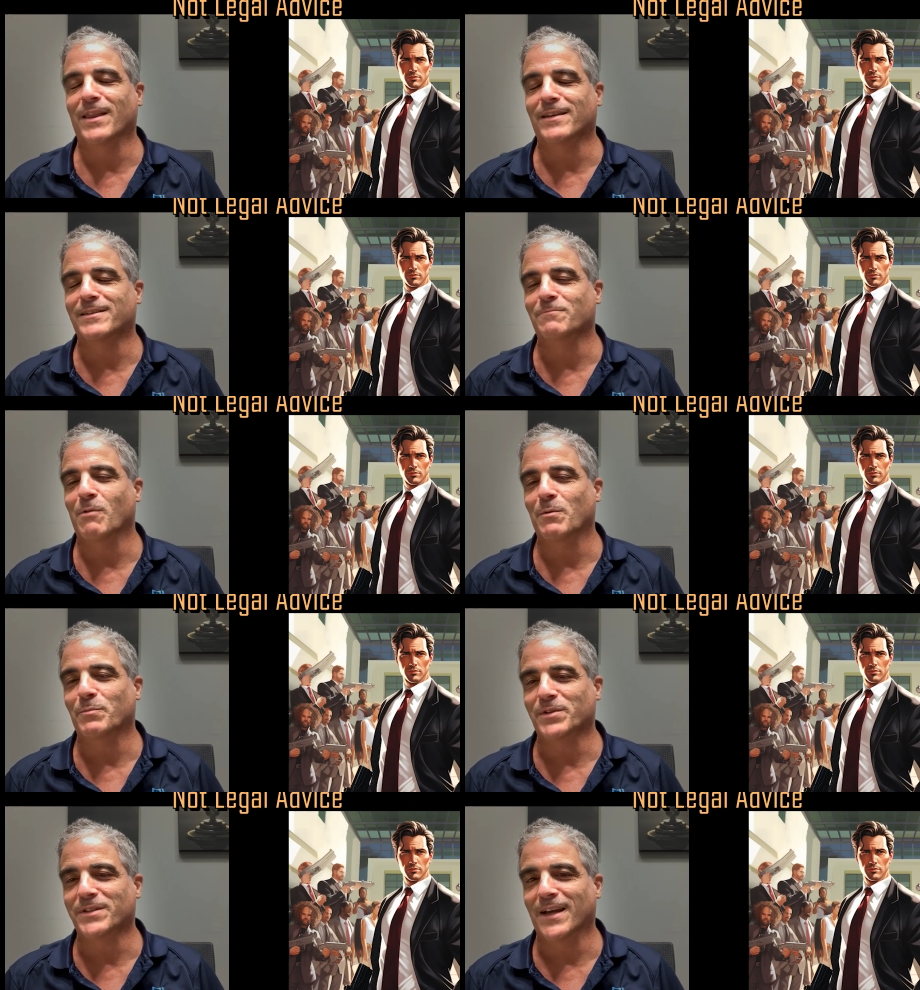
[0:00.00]
Speaker 1: less than
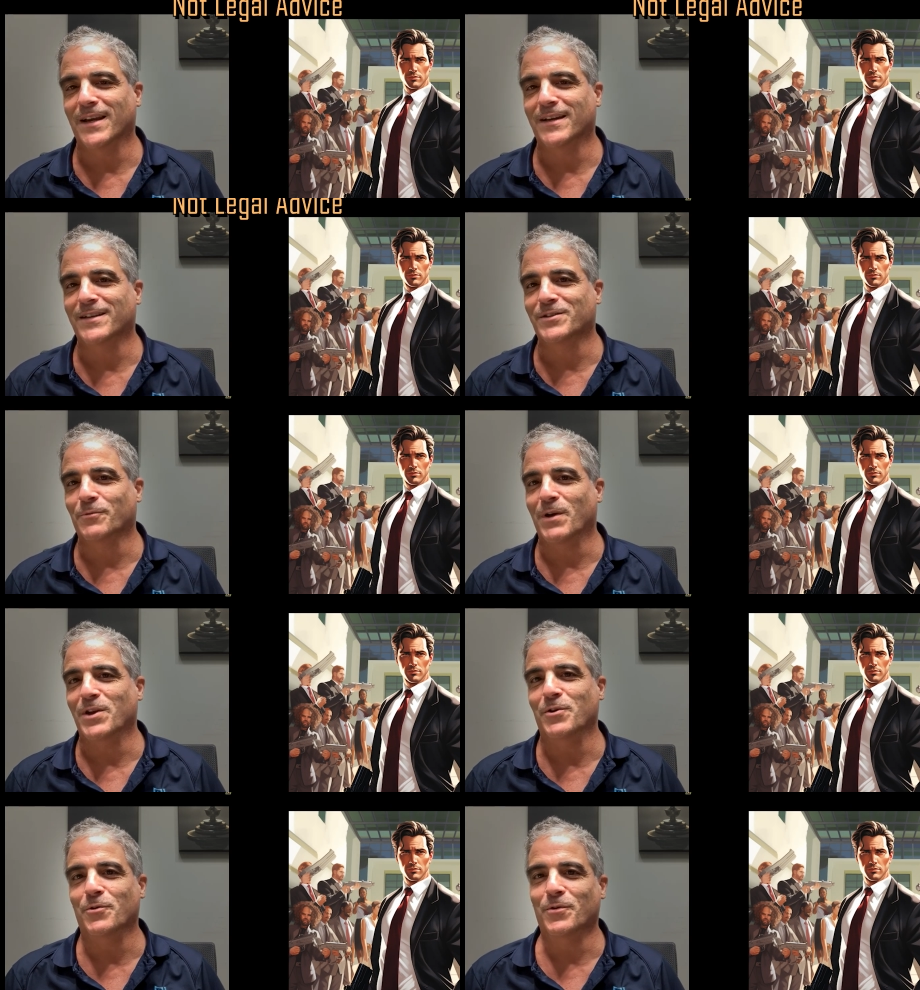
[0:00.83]
one percent because the
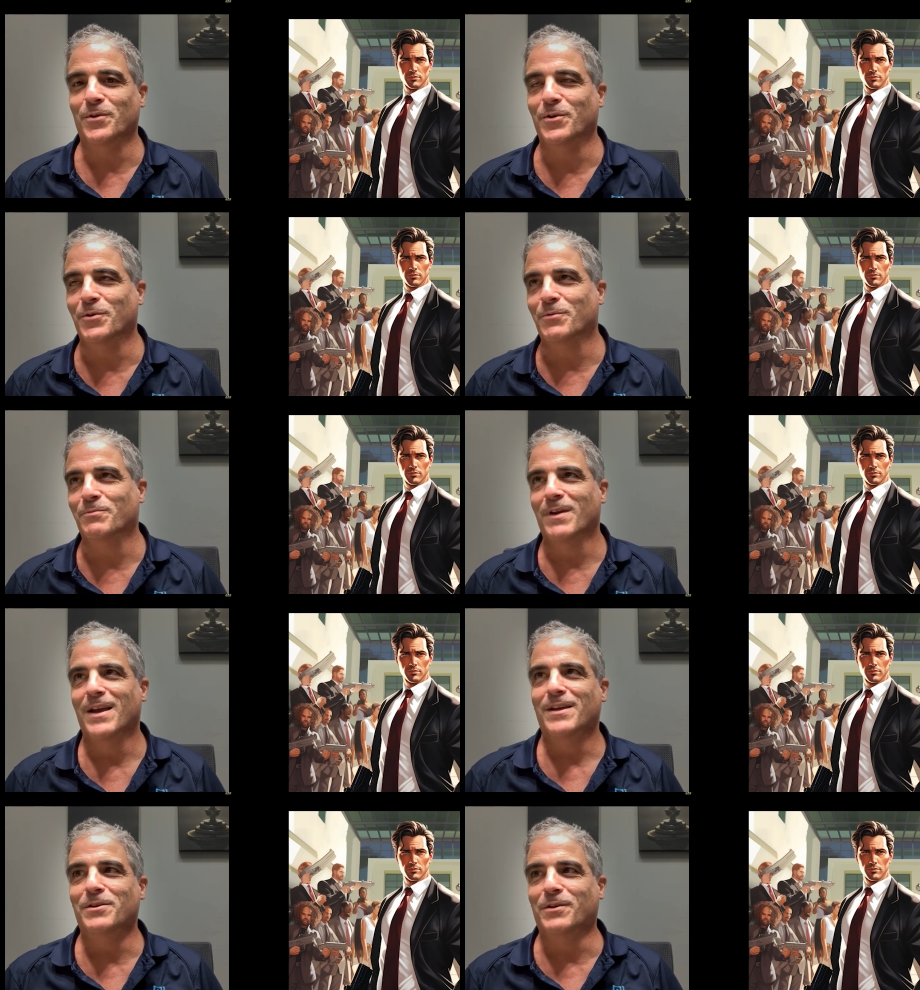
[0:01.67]
way you yeah. you
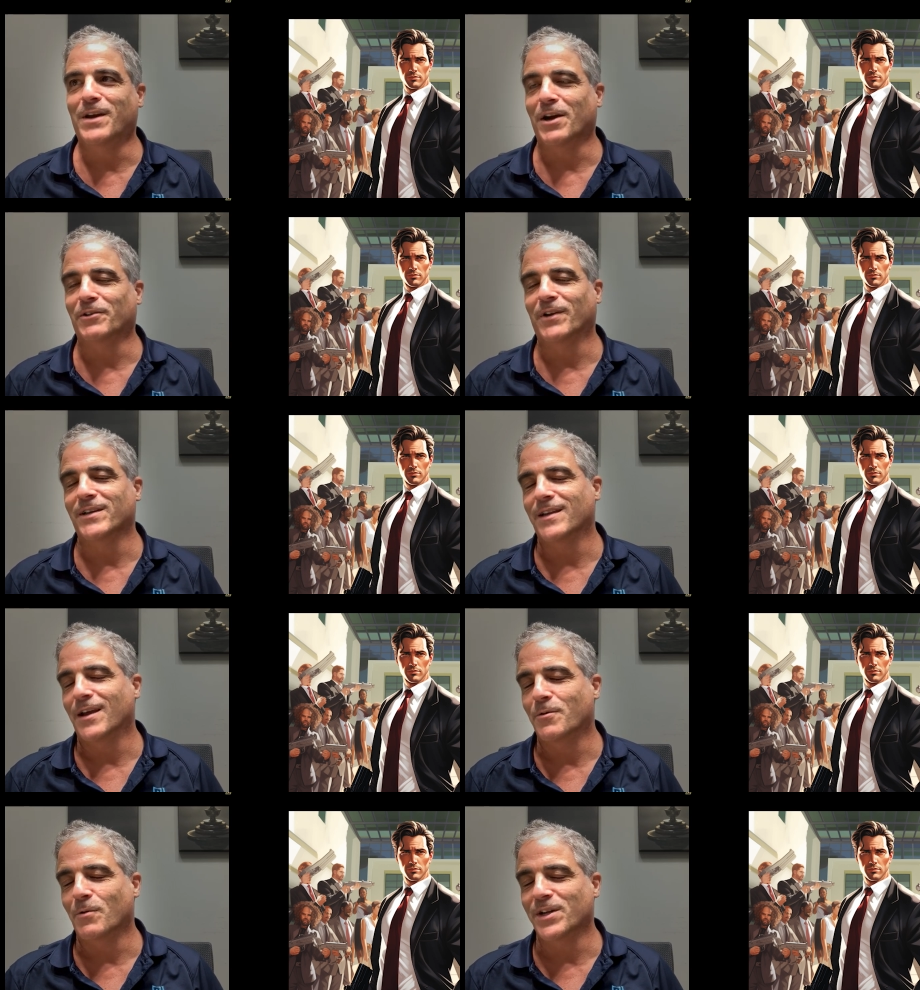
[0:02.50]
you characterize
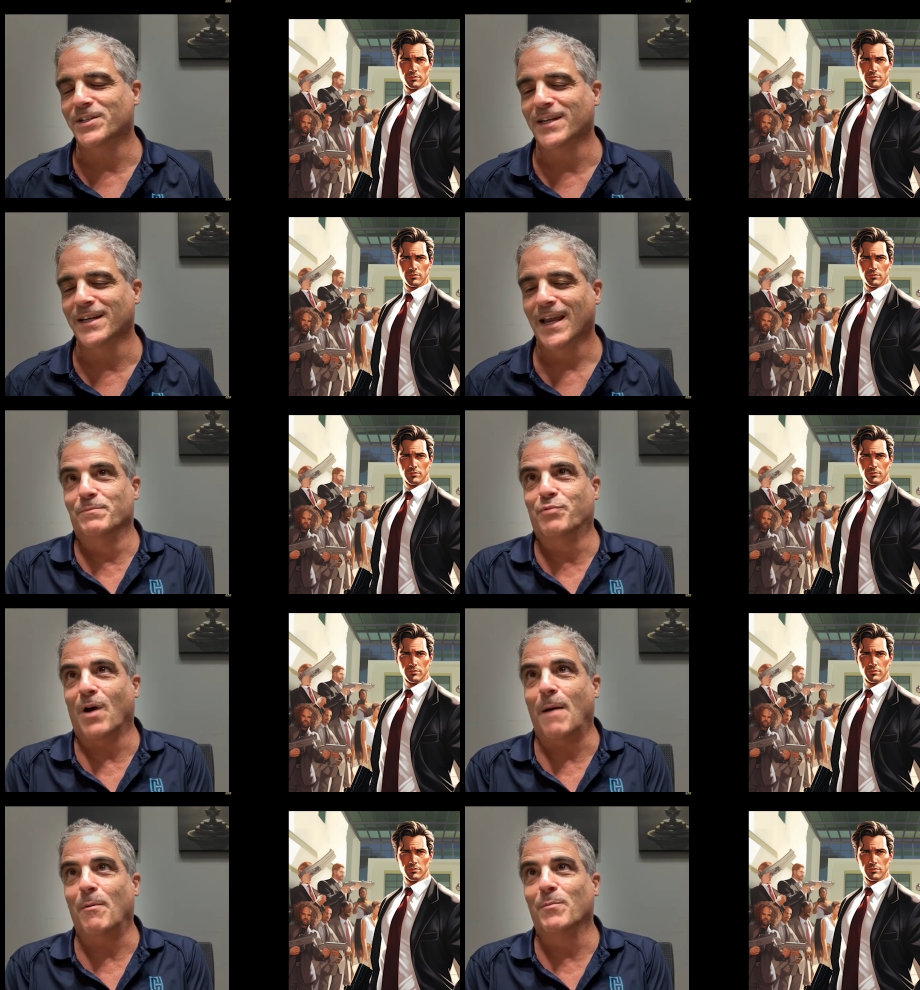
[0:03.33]
that question,
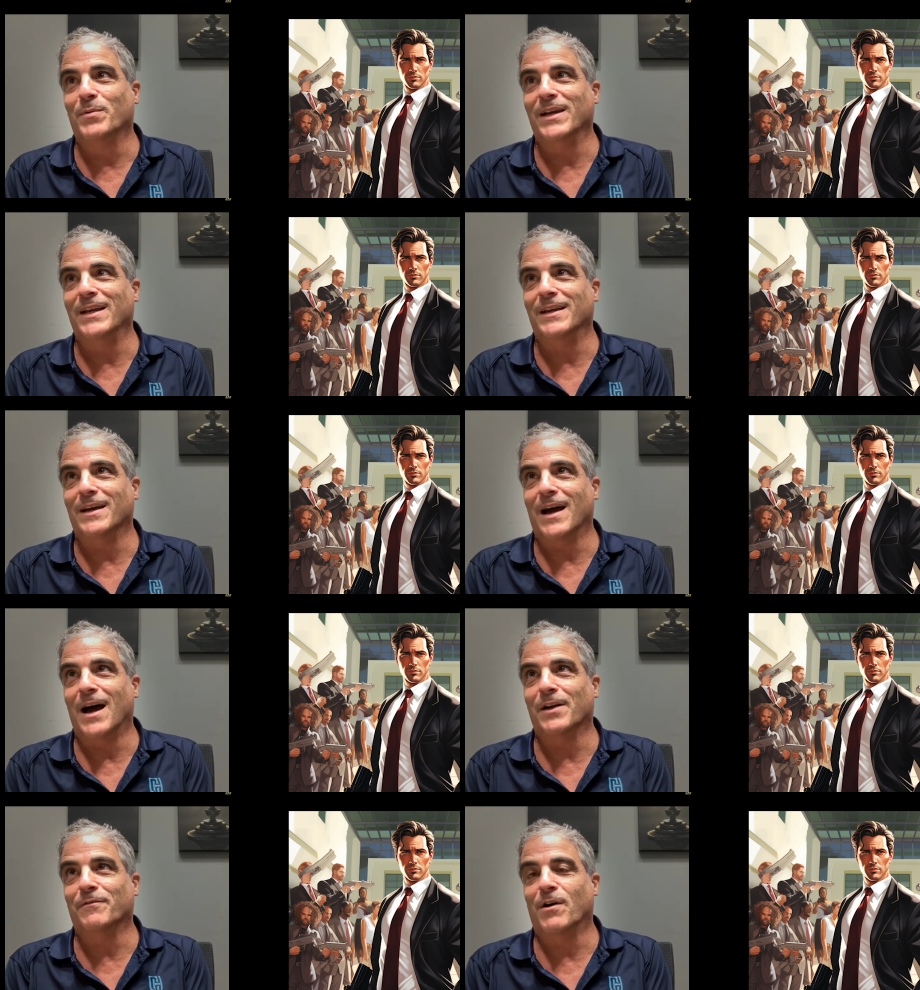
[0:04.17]
probably
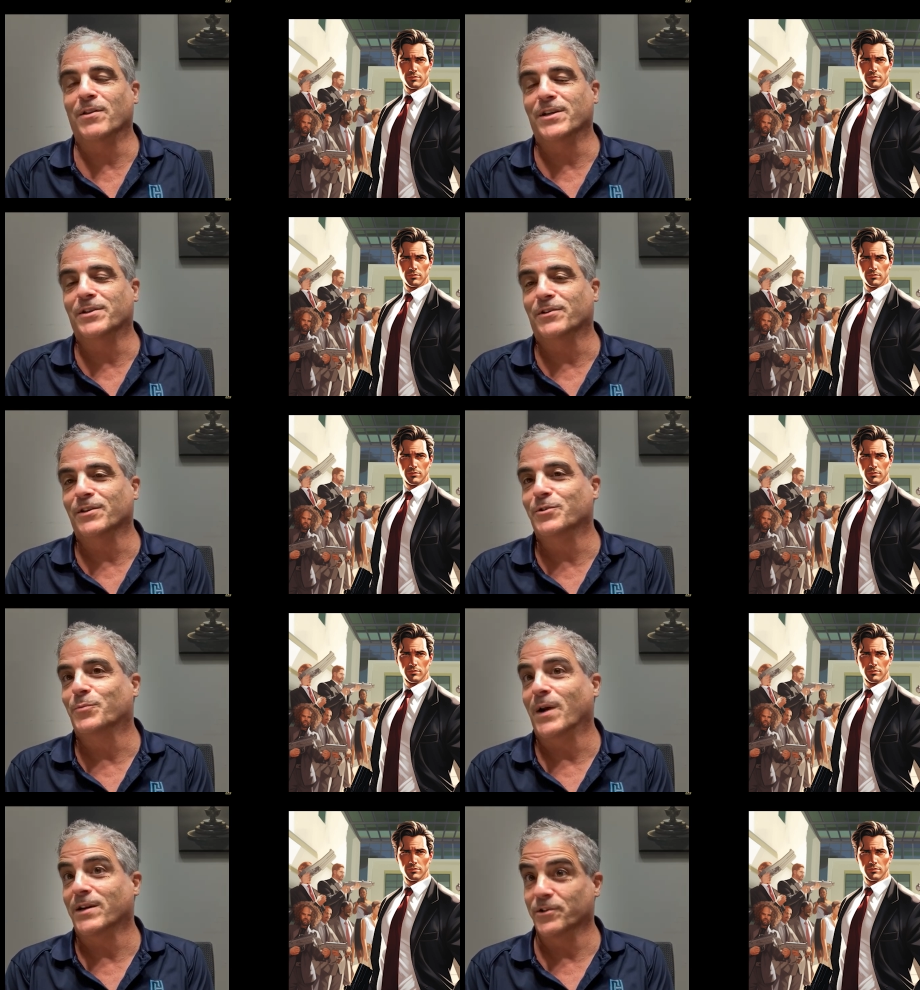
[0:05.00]
out of all the attorneys
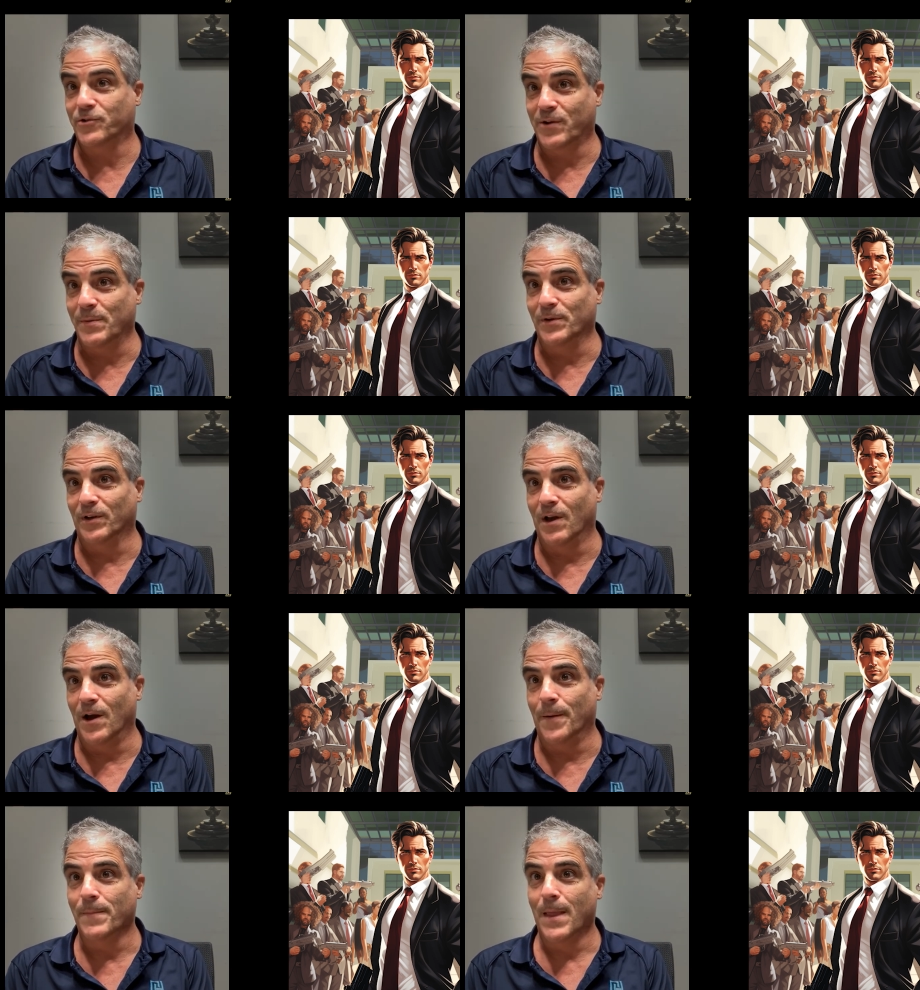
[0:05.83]
who practice criminal
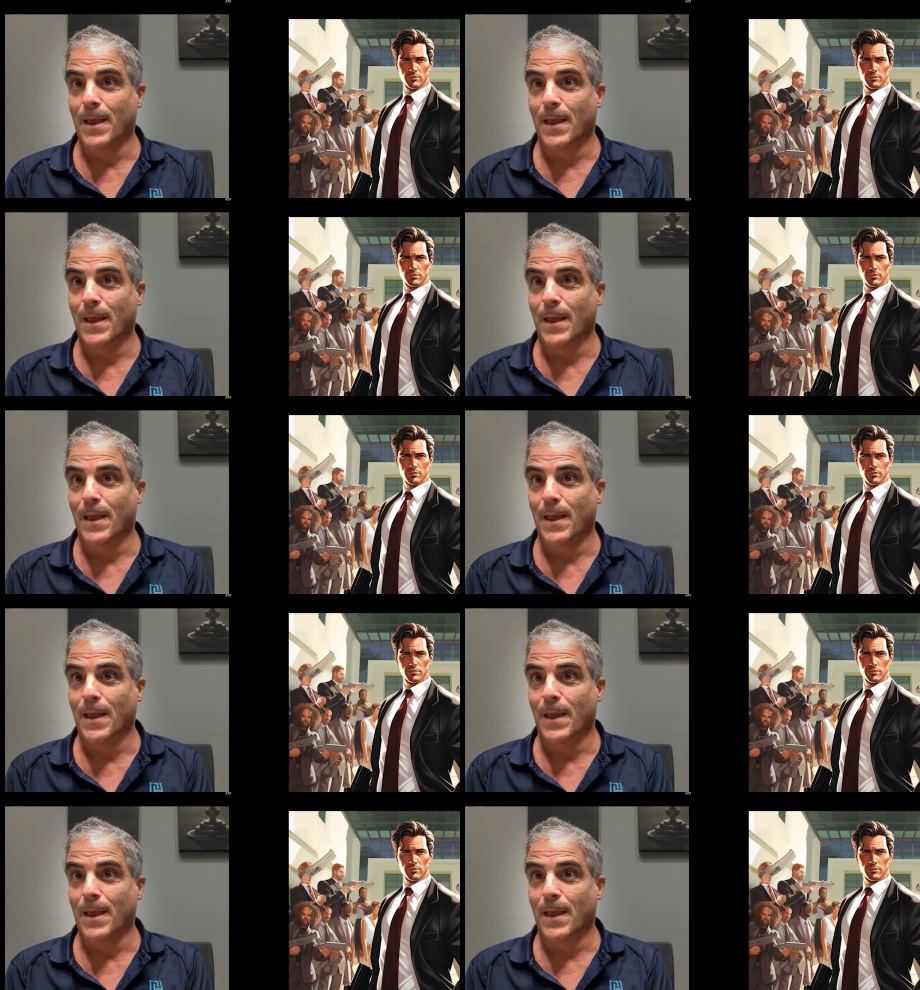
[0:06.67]
law,